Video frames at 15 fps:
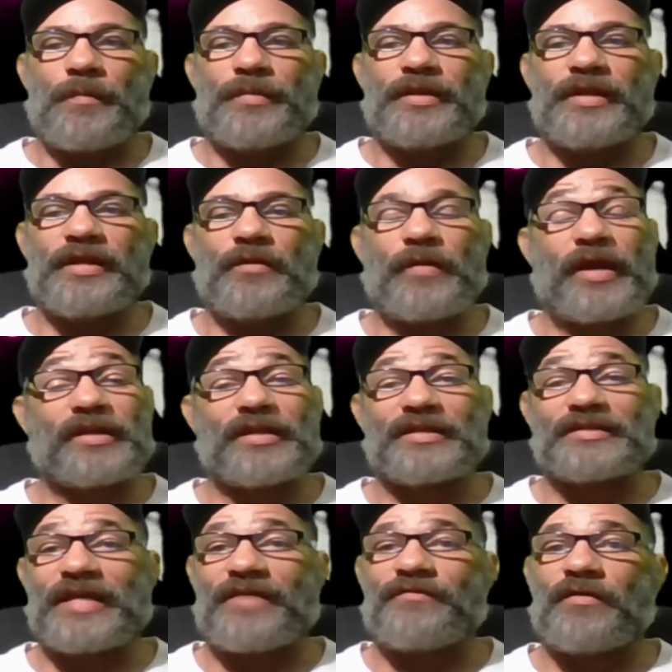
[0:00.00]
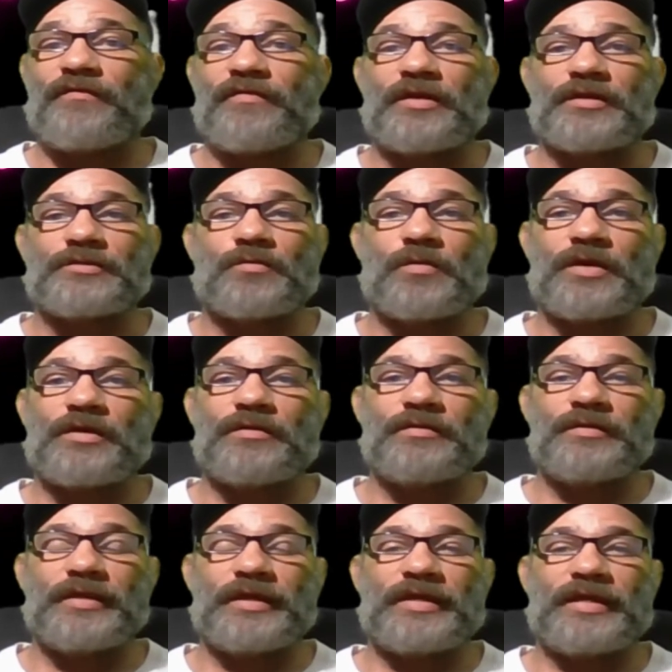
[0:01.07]
But anyway, I'd like to have you over there as
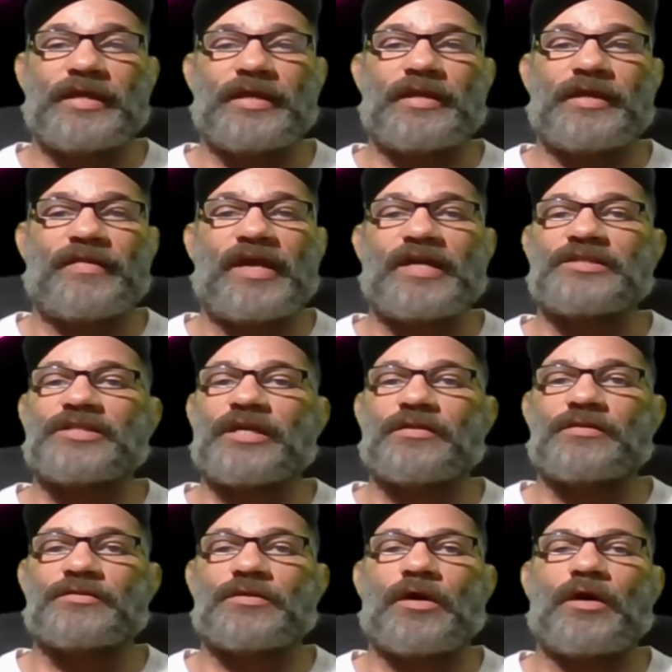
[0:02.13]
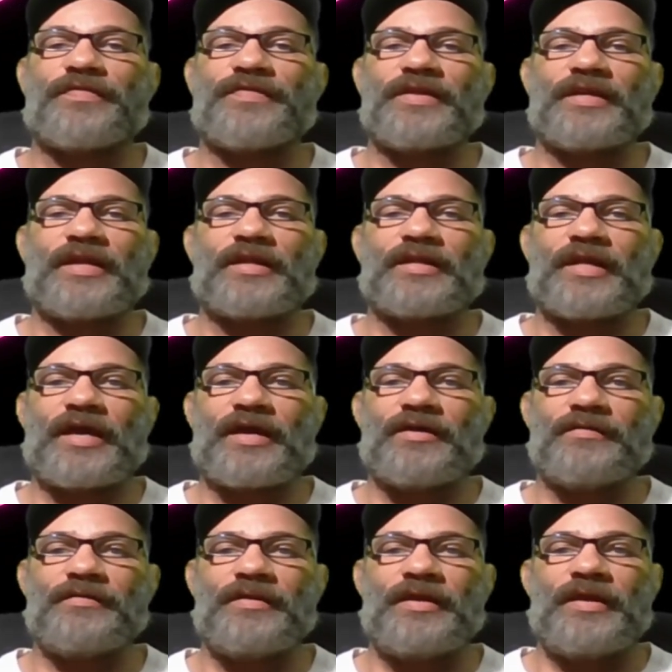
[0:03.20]
well. Again, uh, that channel is called Thinking Out
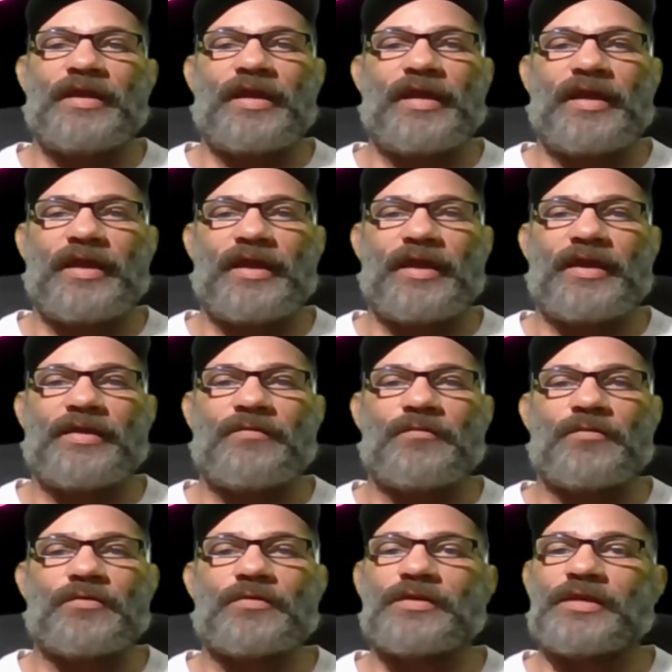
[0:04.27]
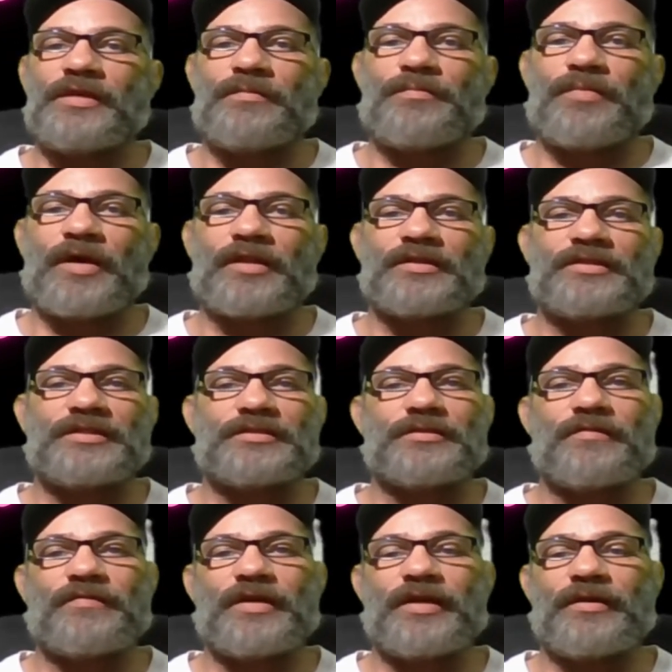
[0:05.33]
Loud, and we'll keep politics
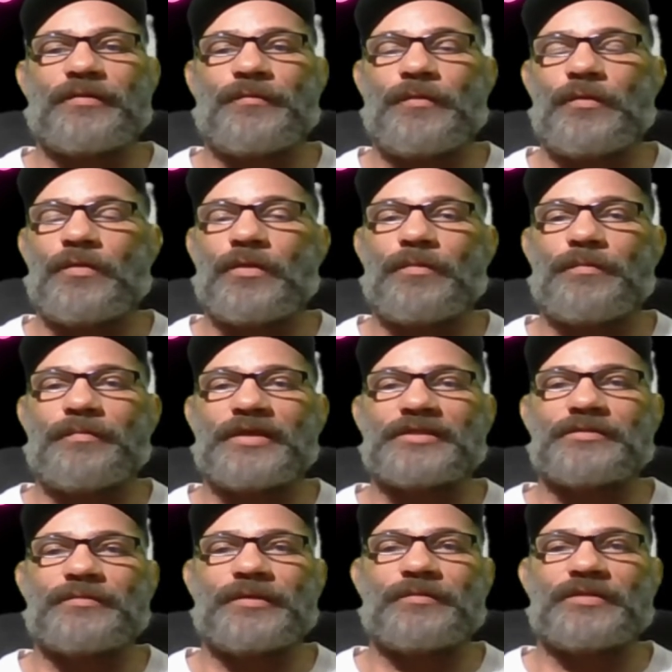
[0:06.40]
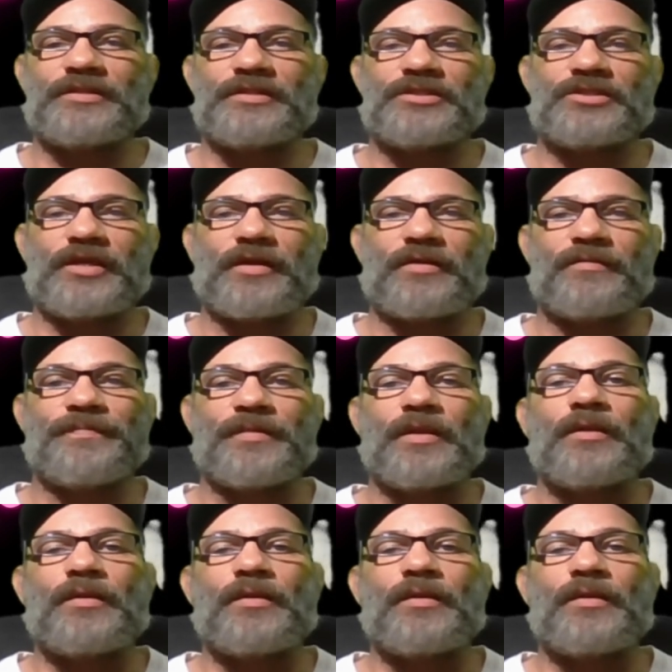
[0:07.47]
over there. We won't mix them in with this channel.